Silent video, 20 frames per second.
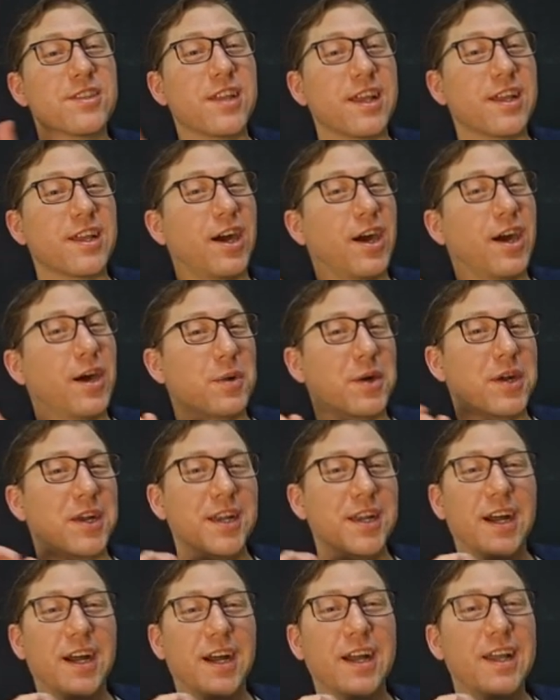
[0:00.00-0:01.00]
I got one.
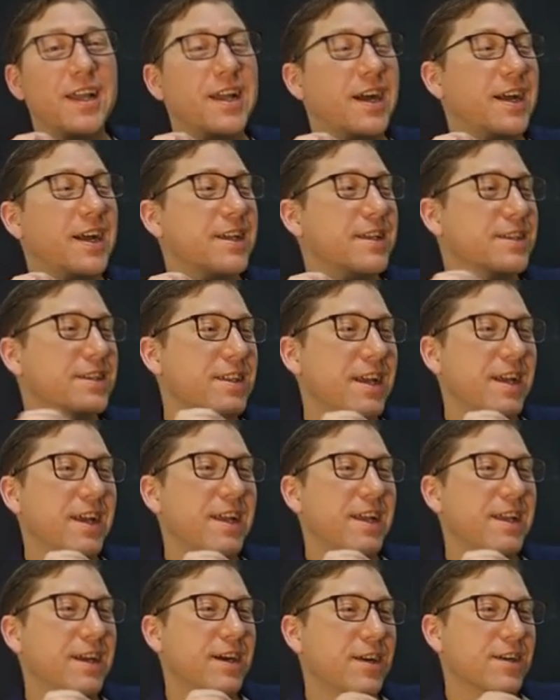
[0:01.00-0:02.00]
I
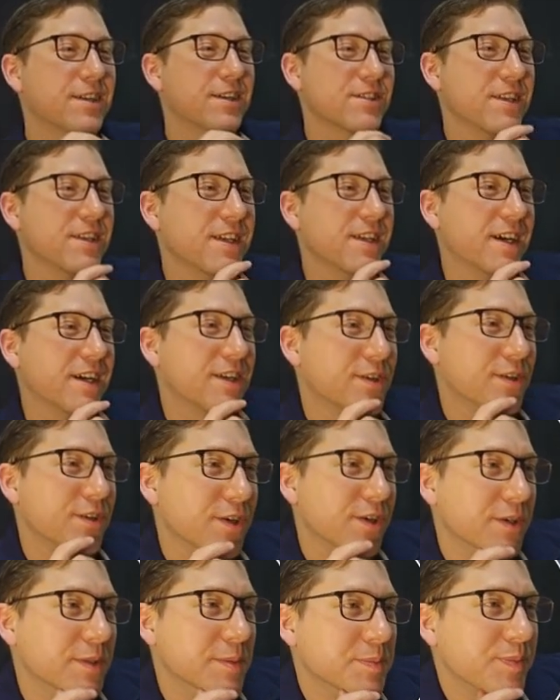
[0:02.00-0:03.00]
honestly, I don't
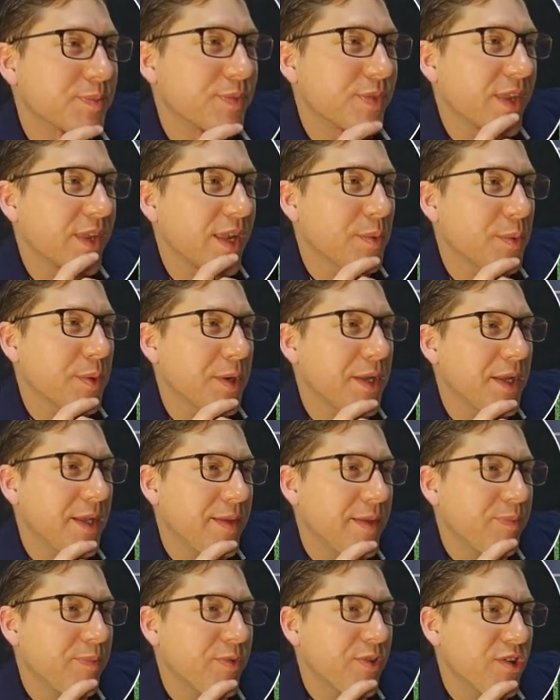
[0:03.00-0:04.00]
know. Anyway,
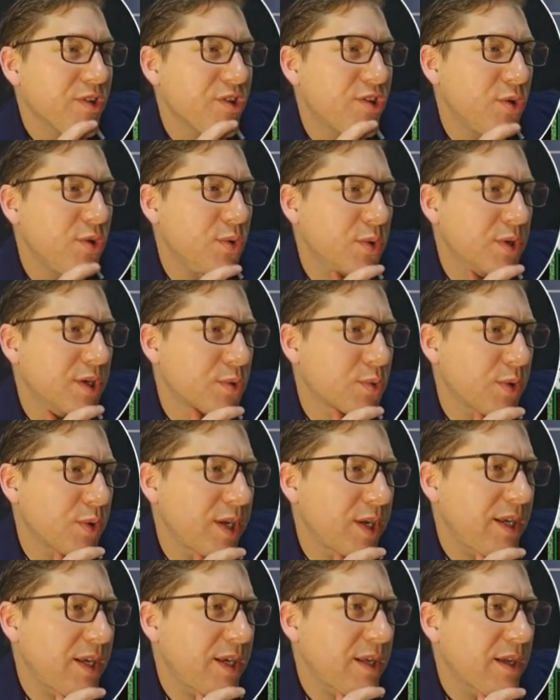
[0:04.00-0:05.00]
2 and a
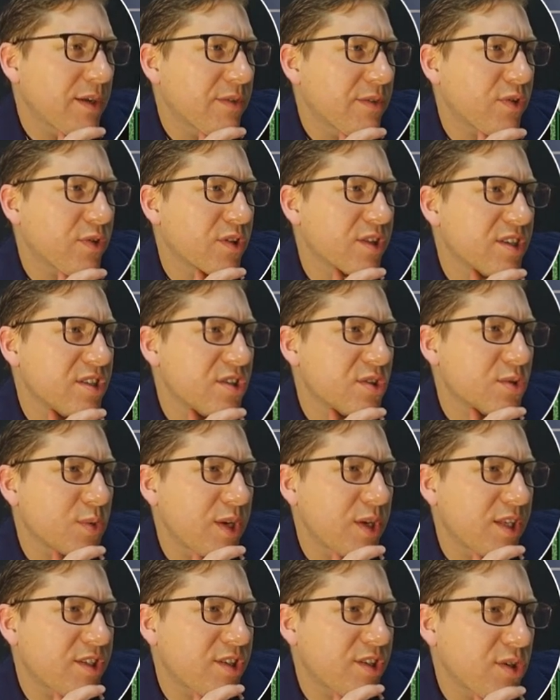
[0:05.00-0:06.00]
green for this
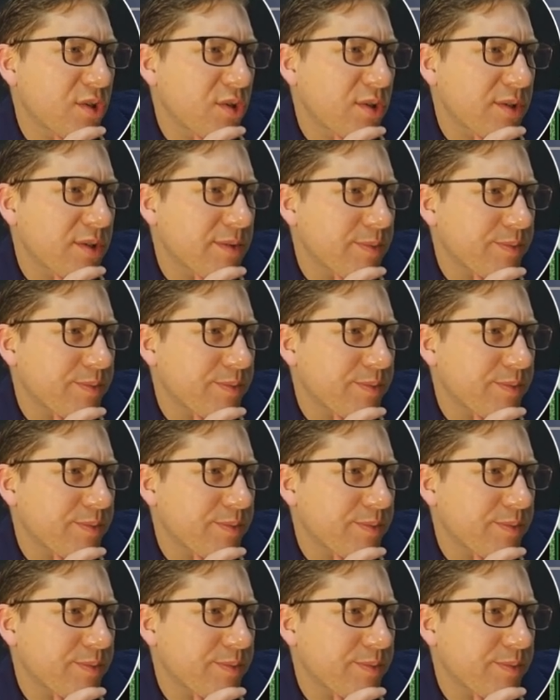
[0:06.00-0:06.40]
3/2.